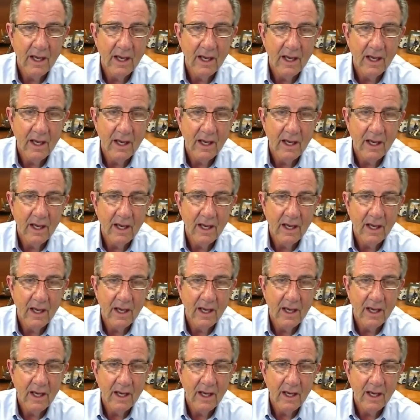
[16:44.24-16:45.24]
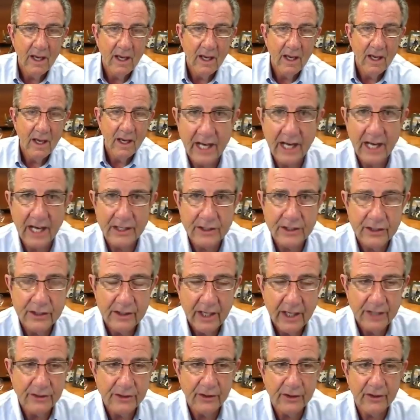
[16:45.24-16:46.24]
and preserve your cash
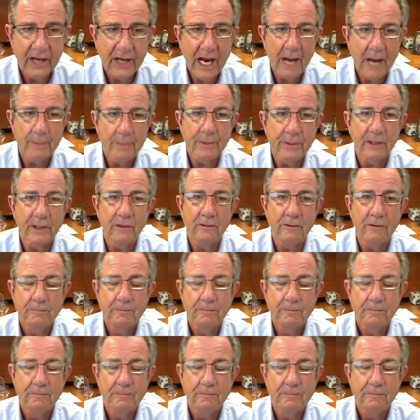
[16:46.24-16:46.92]
and your capital.